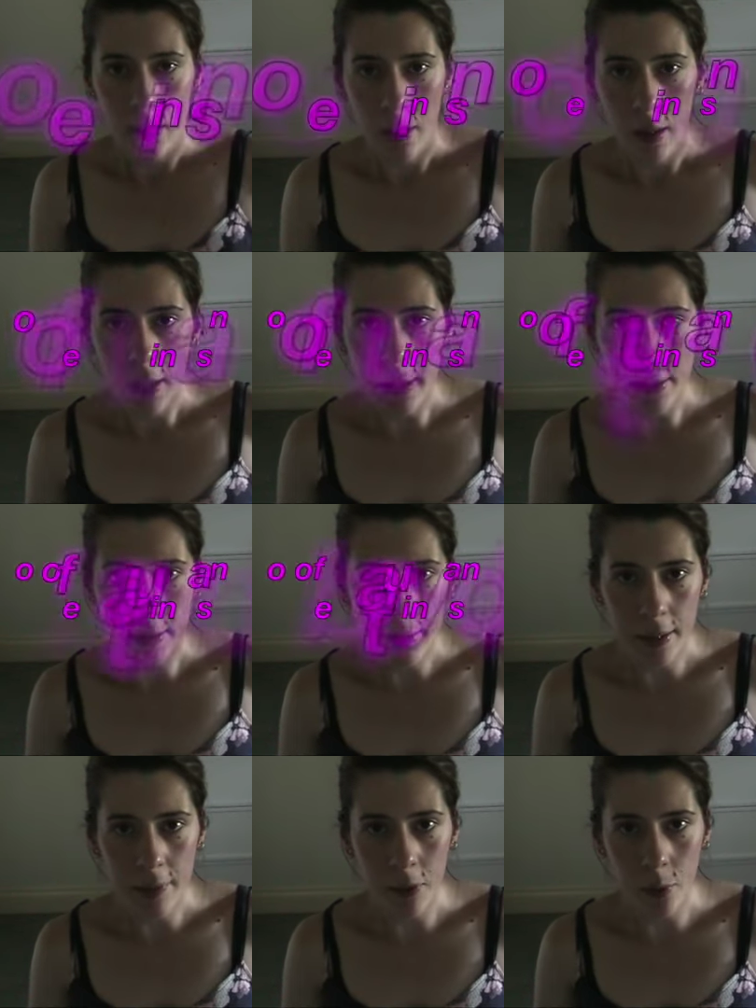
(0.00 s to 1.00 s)
Hi
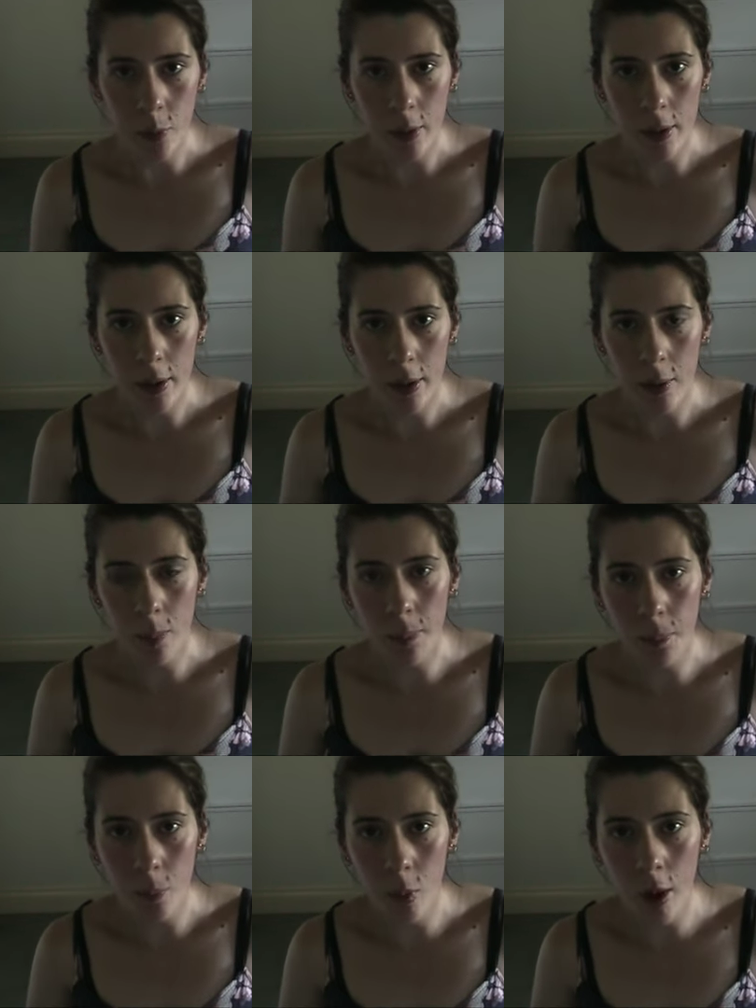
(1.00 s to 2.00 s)
everyone,
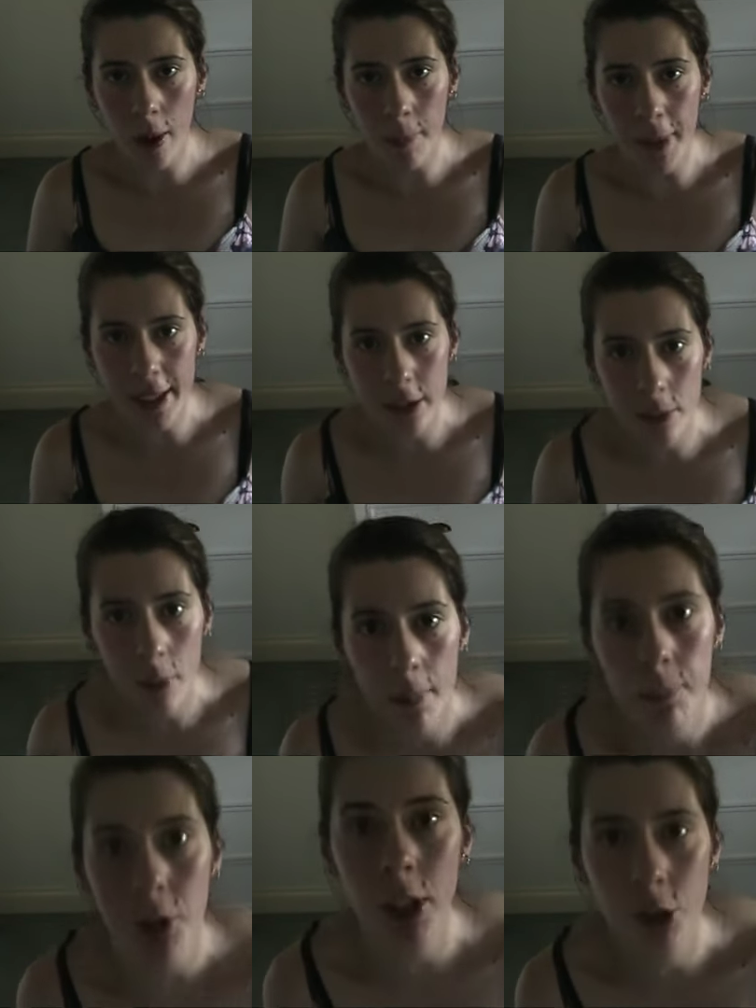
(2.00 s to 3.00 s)
welcome back to my
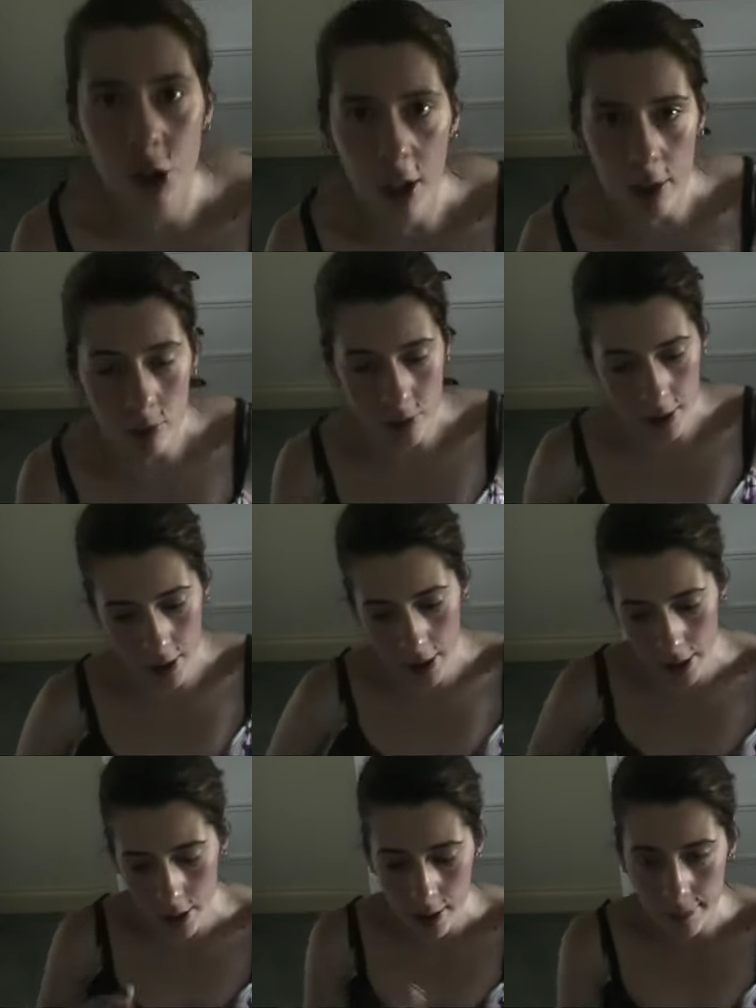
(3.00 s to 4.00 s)
beauty channel.
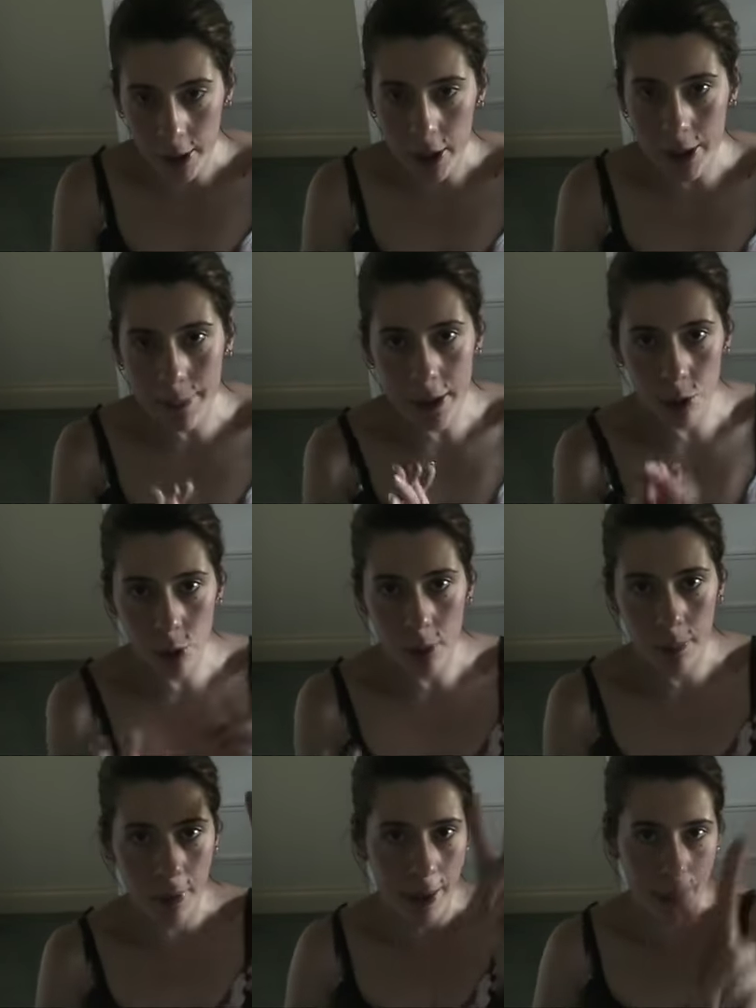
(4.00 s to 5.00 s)
Today I'm going to be
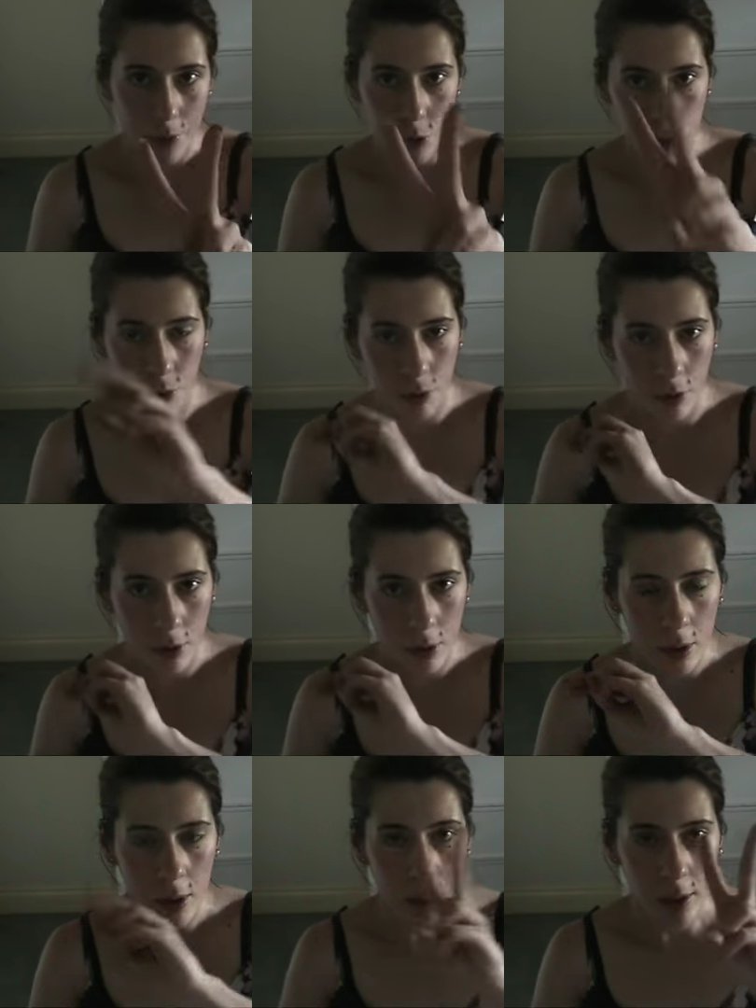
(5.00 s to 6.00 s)
doing part
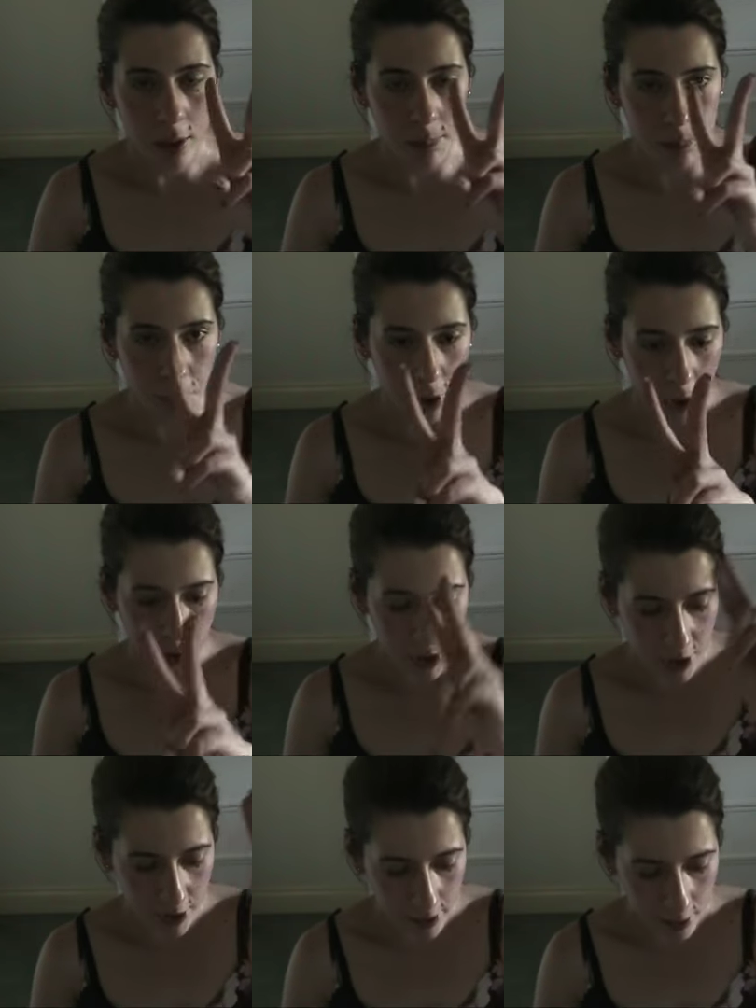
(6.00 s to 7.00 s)
two, the
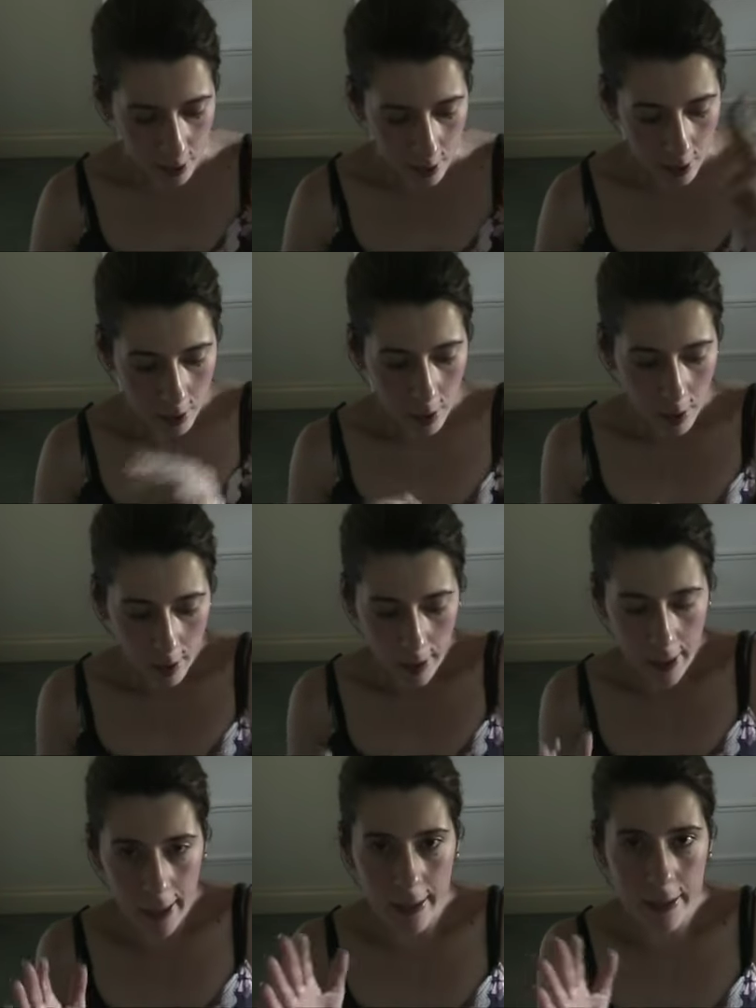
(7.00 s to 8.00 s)
beauty
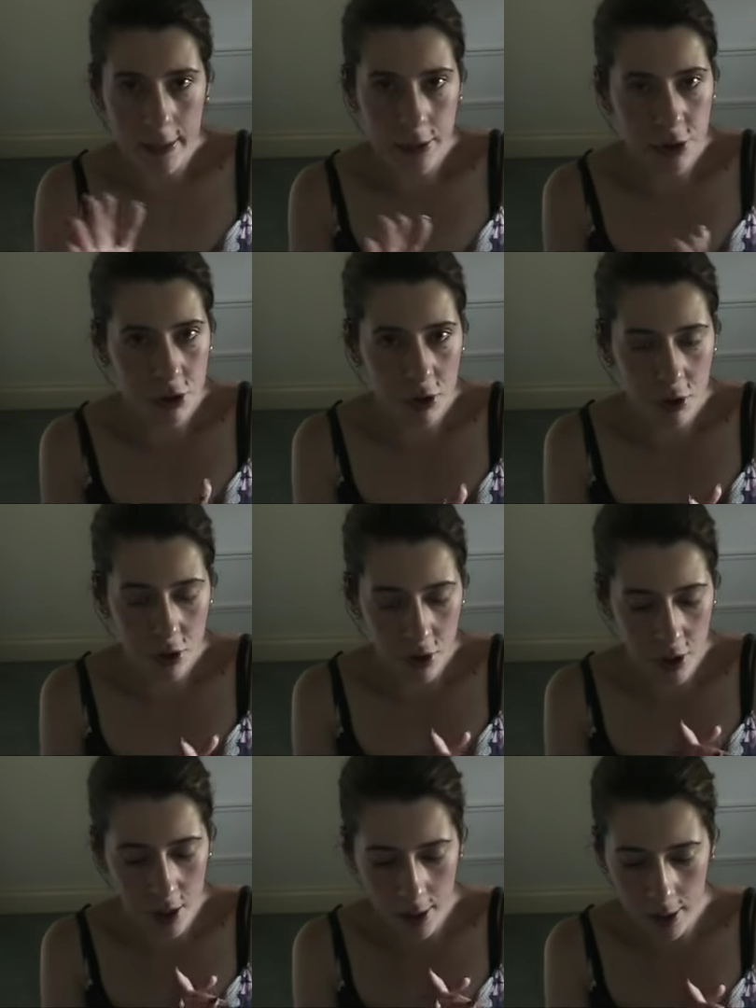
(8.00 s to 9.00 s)
and
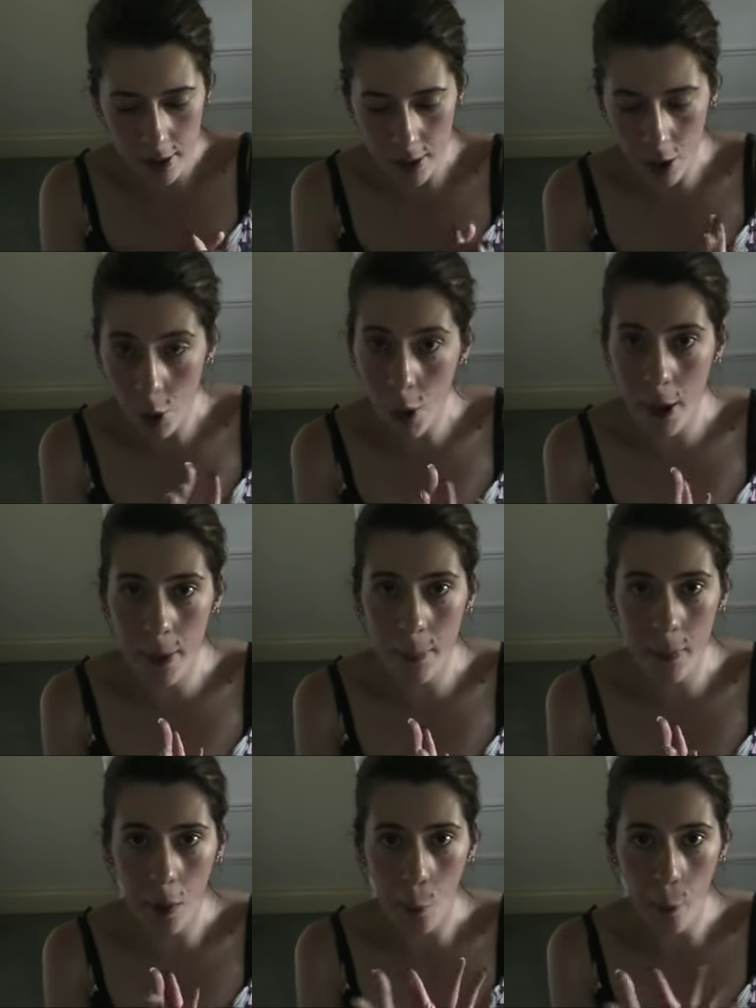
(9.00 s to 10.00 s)
the
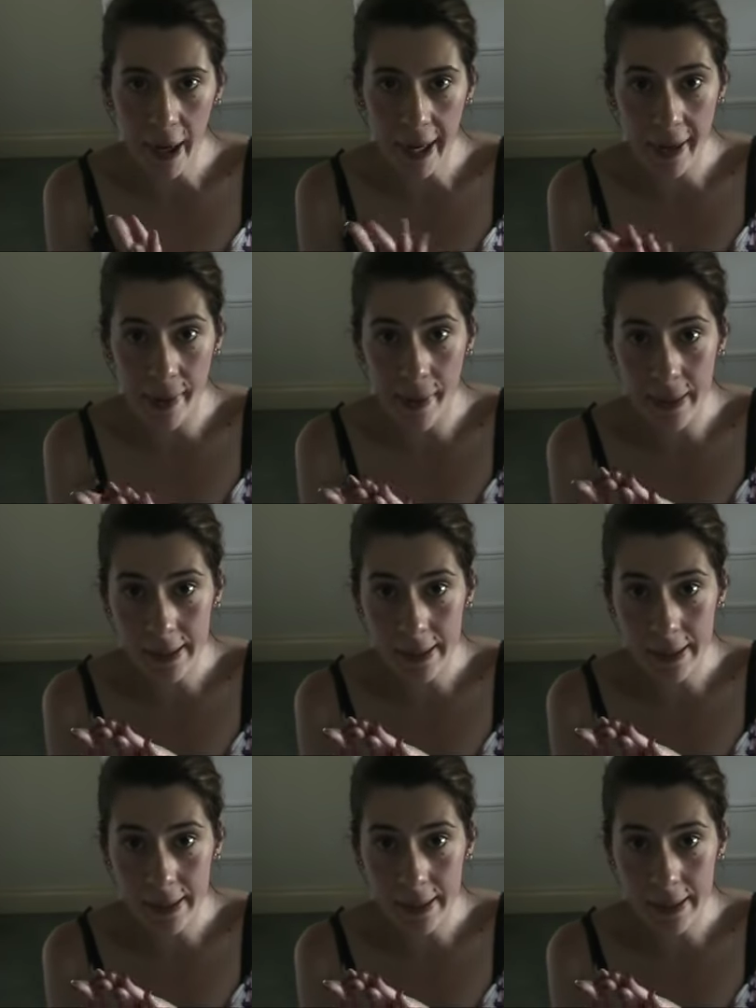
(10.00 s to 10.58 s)
homeware